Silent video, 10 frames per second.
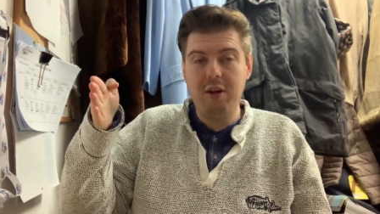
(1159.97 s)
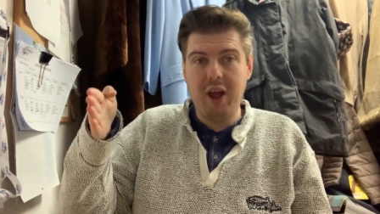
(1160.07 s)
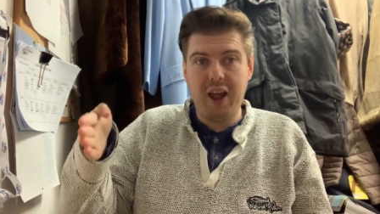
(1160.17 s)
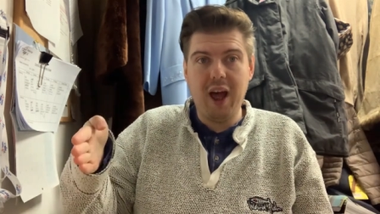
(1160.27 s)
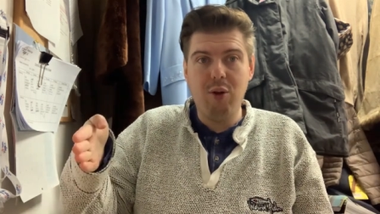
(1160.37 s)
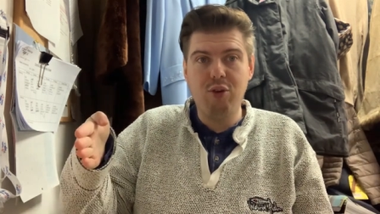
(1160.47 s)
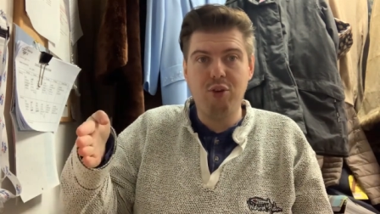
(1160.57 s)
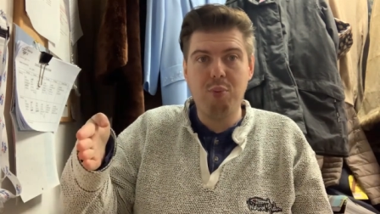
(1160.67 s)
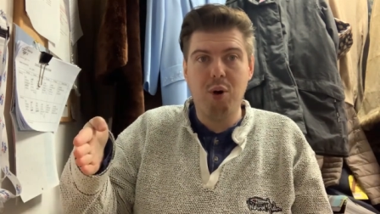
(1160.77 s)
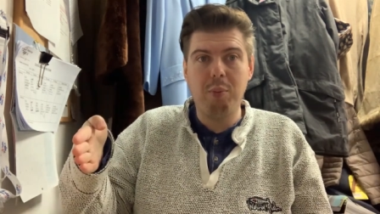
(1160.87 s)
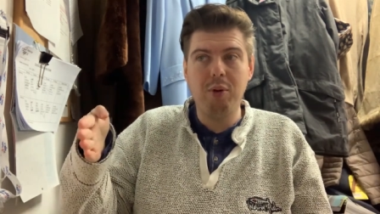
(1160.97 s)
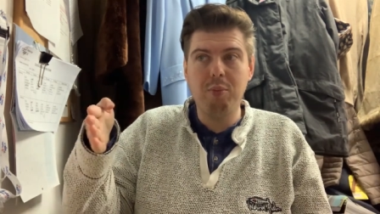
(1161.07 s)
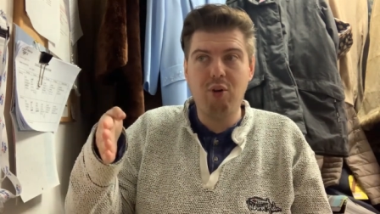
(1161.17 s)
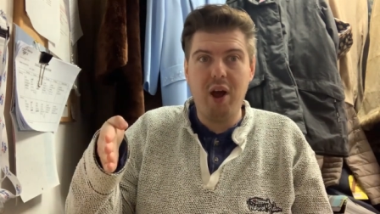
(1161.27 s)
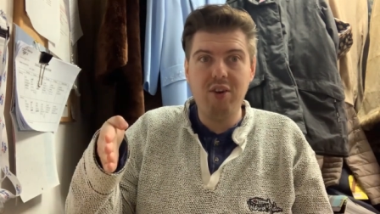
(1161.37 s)
encounters
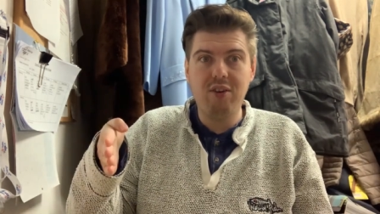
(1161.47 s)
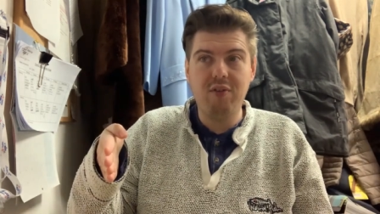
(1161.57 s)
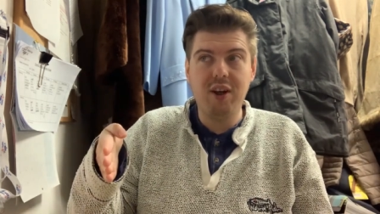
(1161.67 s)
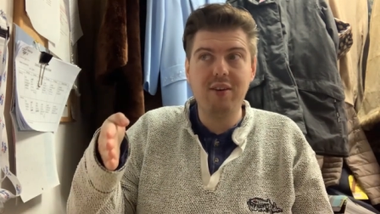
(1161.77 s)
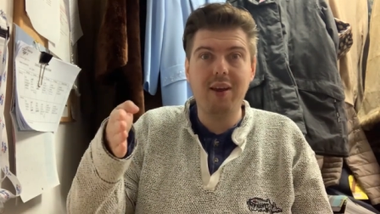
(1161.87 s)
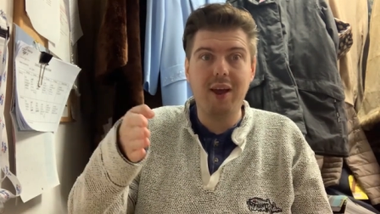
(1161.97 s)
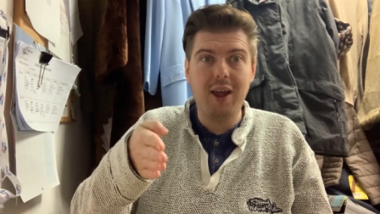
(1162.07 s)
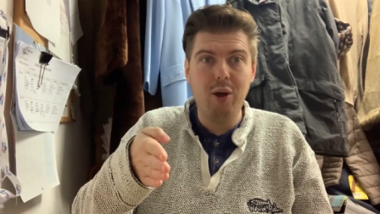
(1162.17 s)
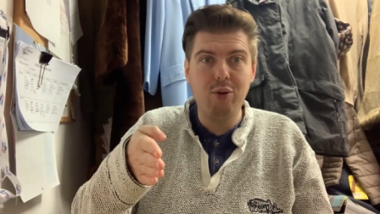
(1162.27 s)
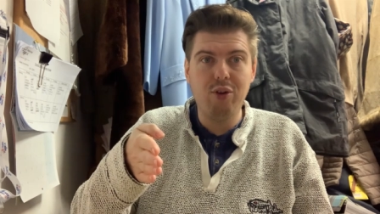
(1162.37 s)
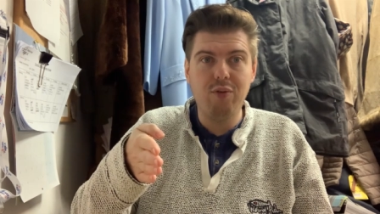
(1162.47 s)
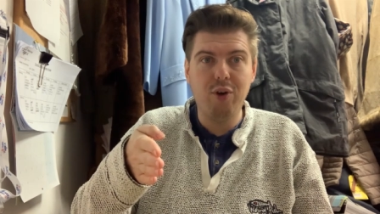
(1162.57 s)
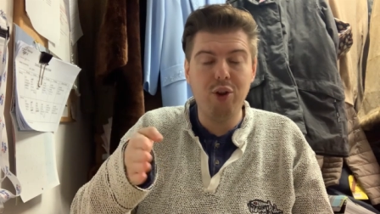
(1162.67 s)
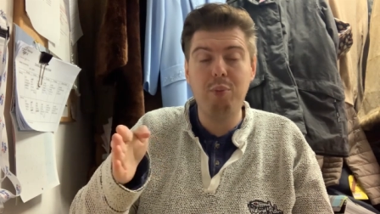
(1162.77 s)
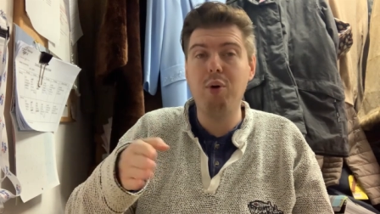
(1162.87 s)
problem, tries to fix it, encounters
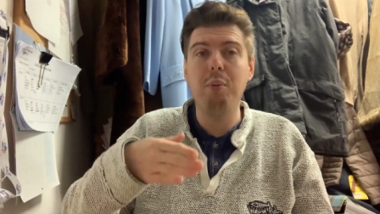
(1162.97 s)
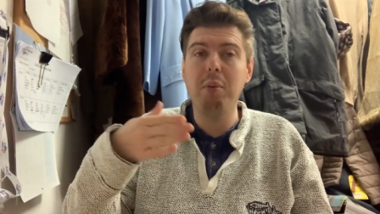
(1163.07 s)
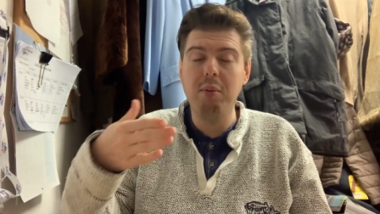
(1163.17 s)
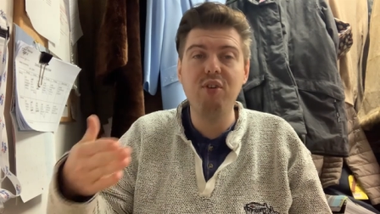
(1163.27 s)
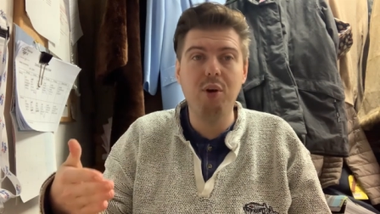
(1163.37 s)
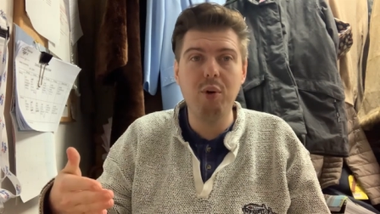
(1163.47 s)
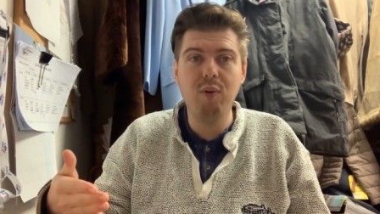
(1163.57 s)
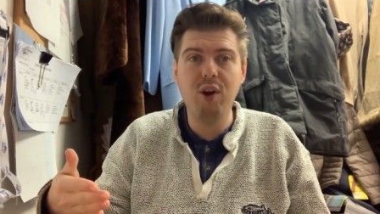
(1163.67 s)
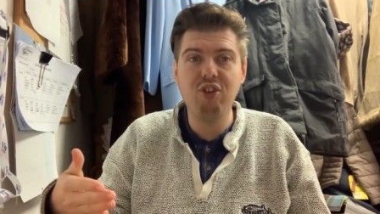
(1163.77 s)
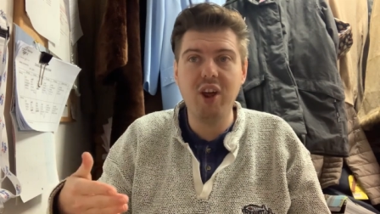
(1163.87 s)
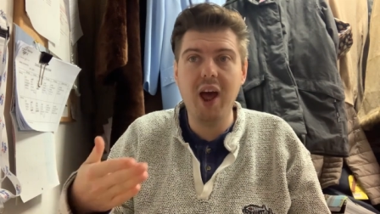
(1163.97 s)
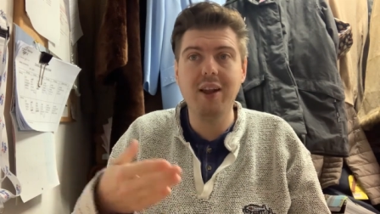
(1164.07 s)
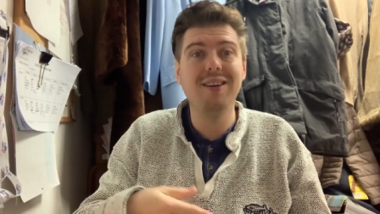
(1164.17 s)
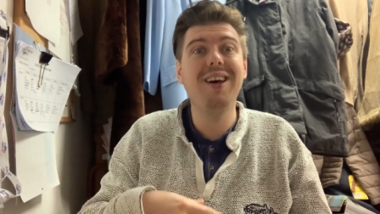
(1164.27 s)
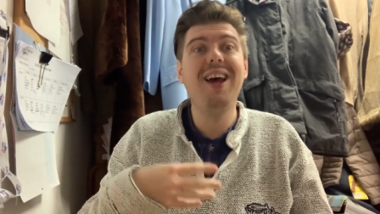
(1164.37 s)
further problem until we reach the
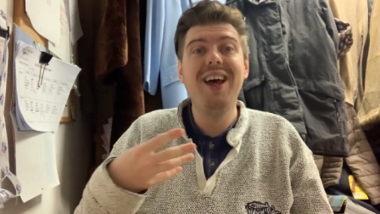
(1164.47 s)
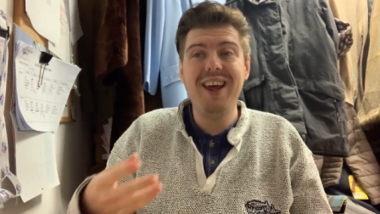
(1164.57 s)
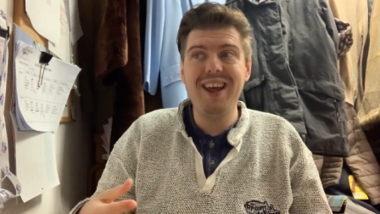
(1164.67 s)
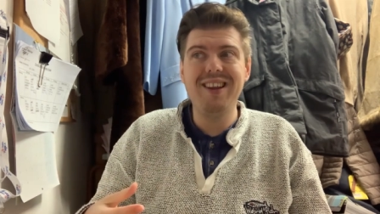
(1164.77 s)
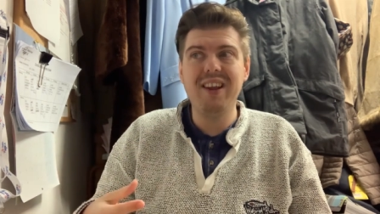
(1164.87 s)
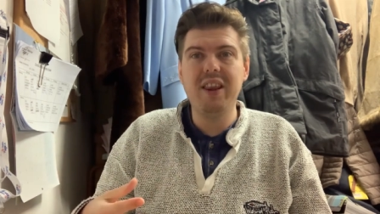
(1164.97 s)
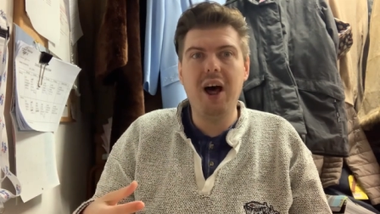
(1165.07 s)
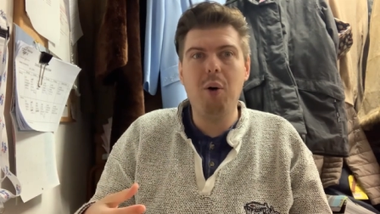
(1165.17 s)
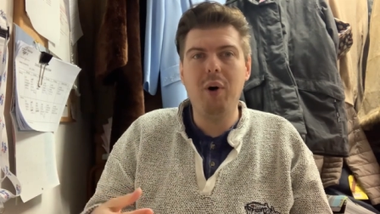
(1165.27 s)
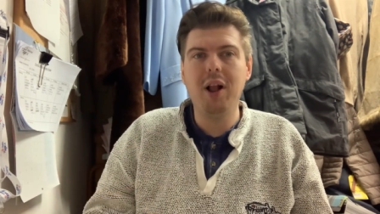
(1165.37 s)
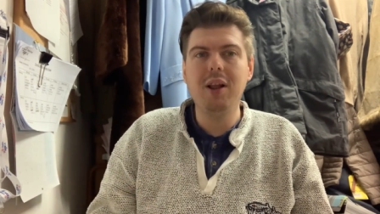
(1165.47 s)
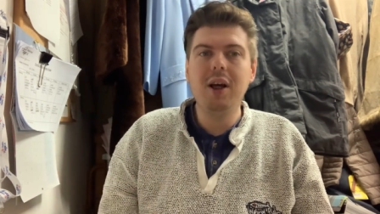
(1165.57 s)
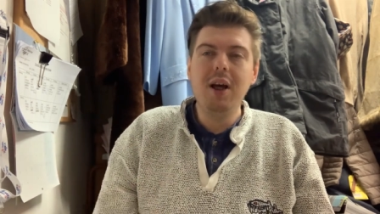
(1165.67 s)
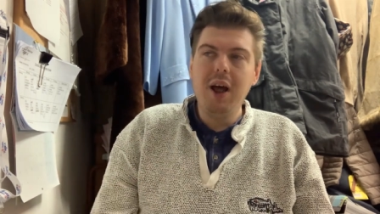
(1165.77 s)
end, it did that well.